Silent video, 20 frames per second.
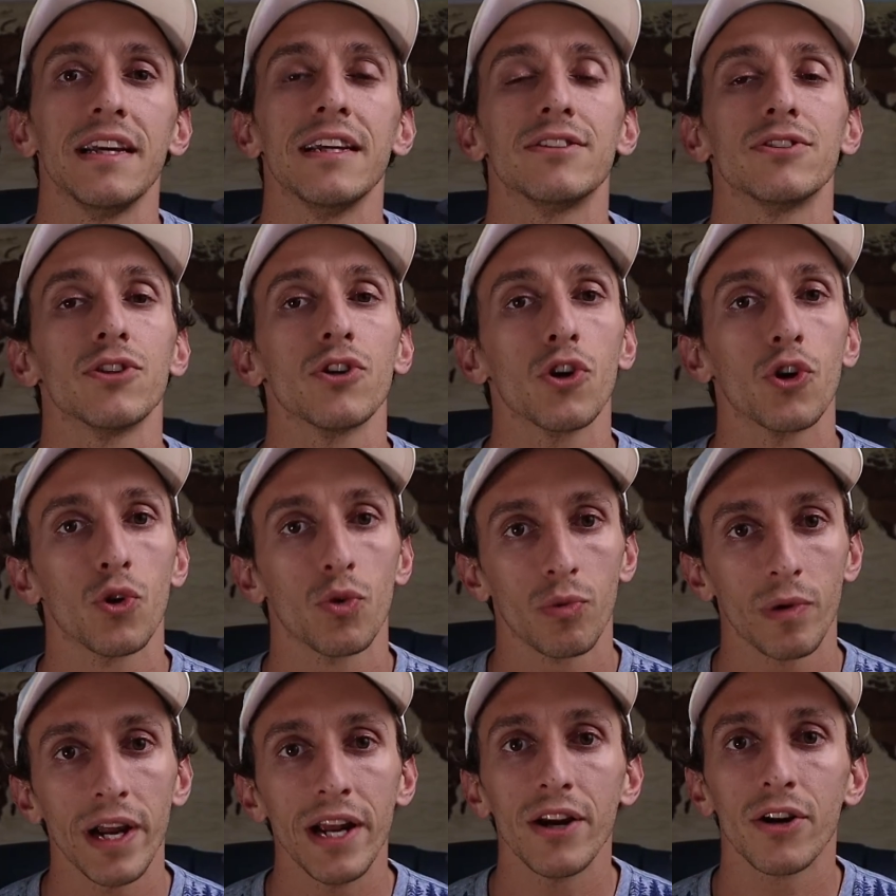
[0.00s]
It's a
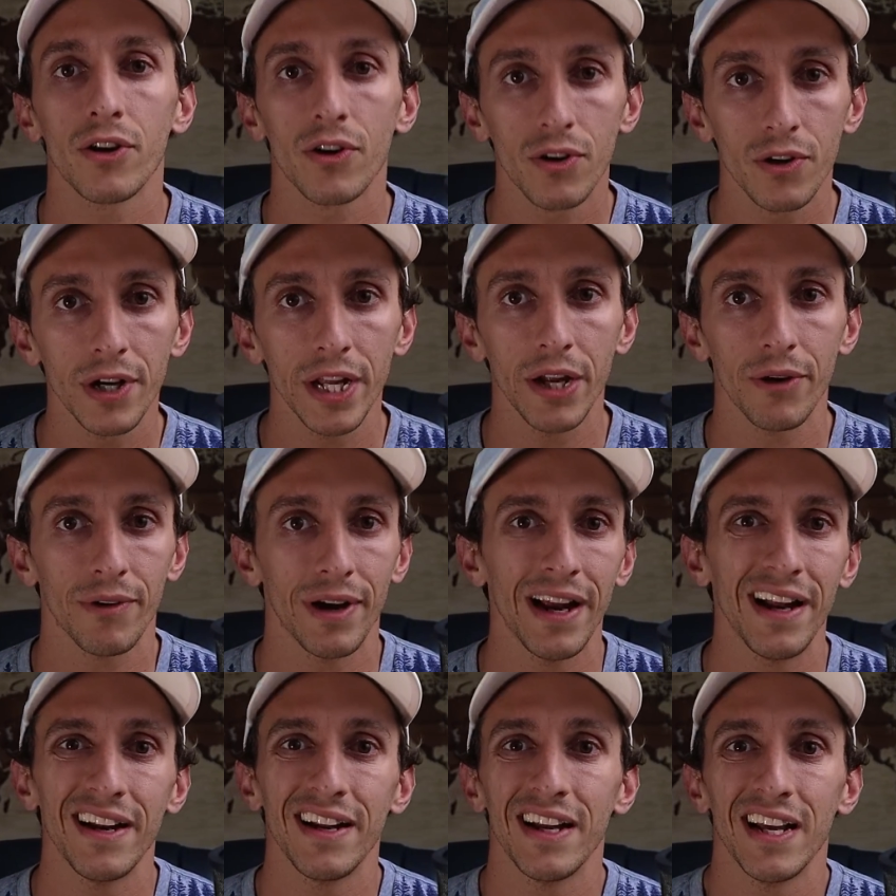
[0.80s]
great earning
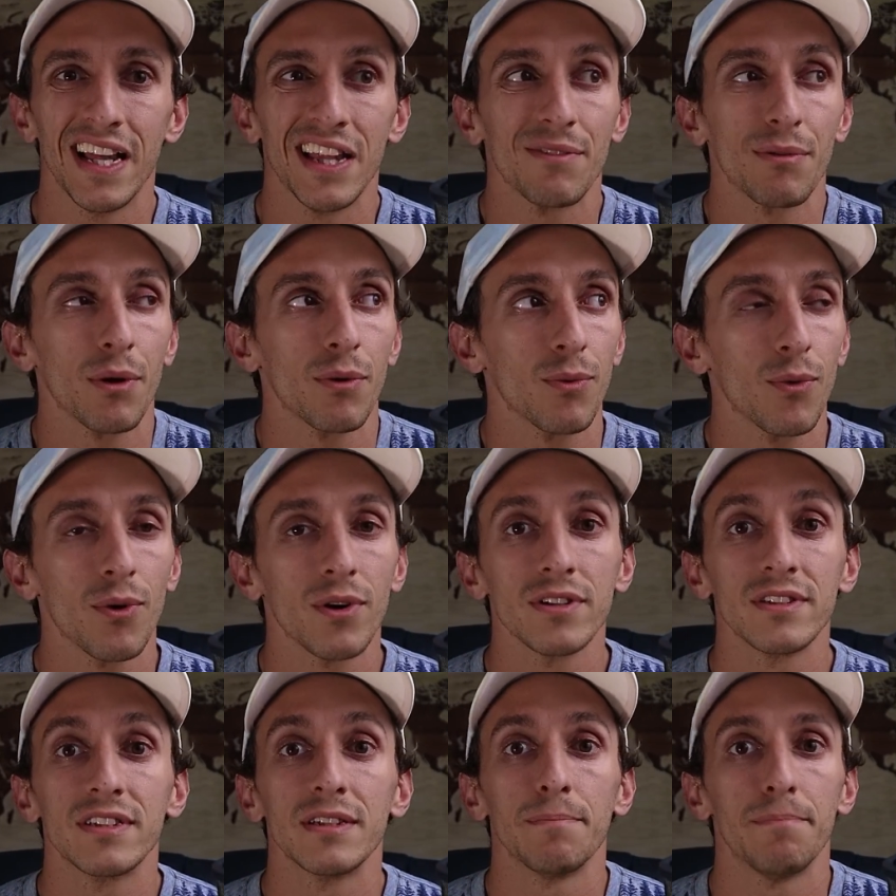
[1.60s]
rate, and the
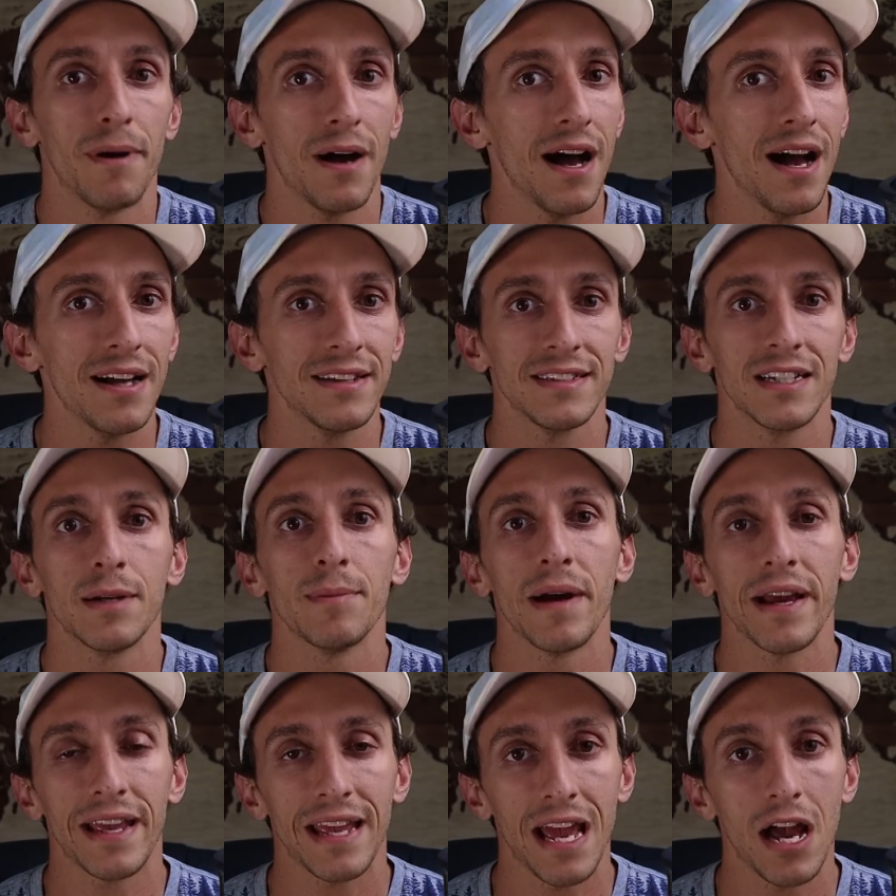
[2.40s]
rewards deposit in
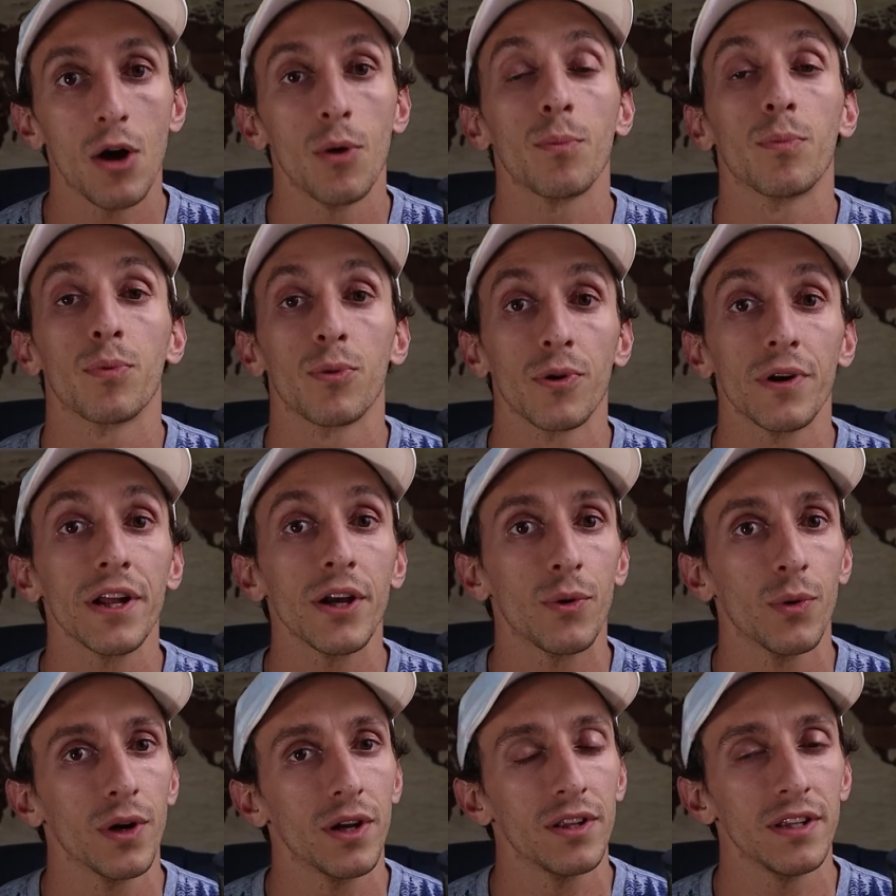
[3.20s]
my account pretty
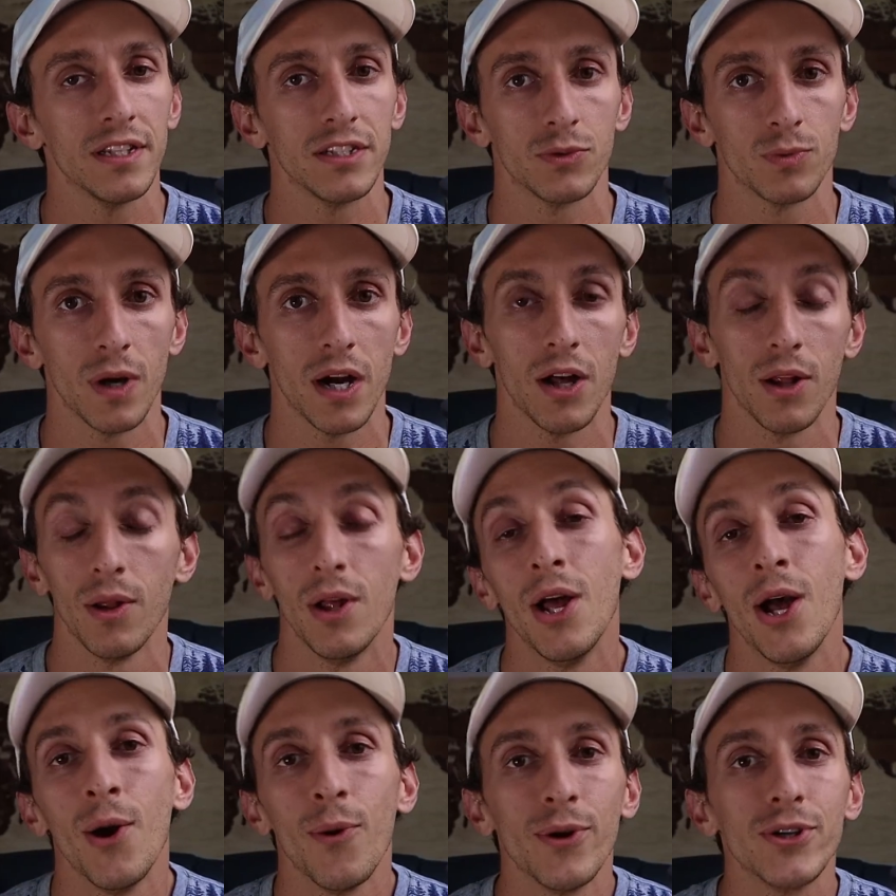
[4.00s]
quickly as well,
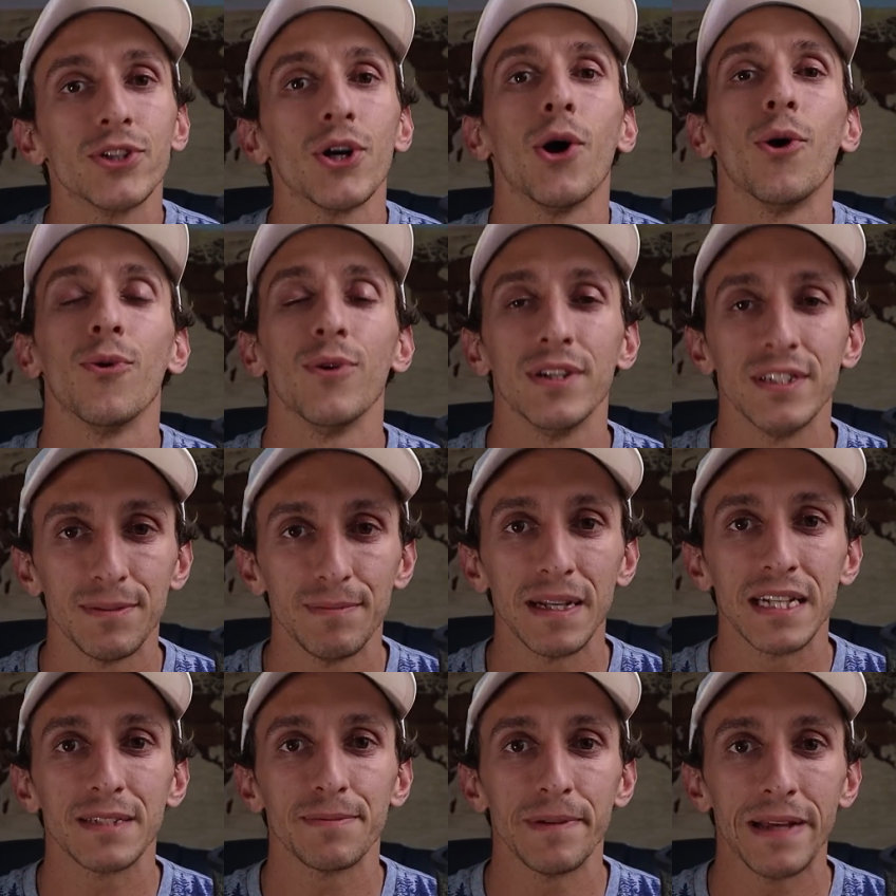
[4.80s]
which always
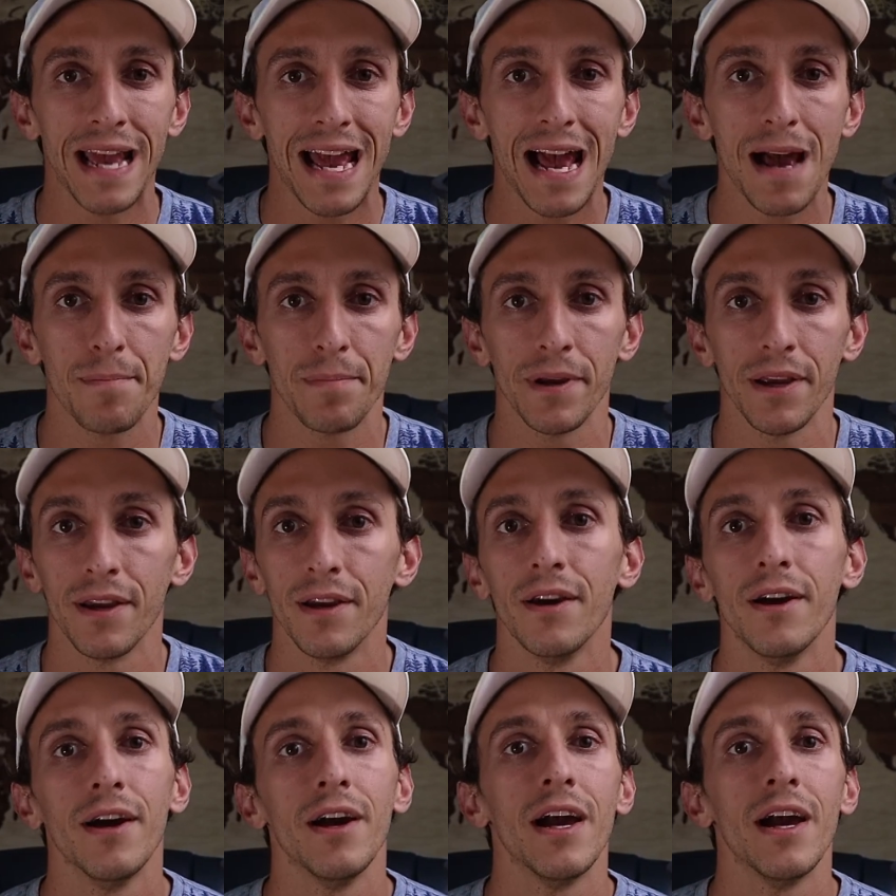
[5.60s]
makes me happy.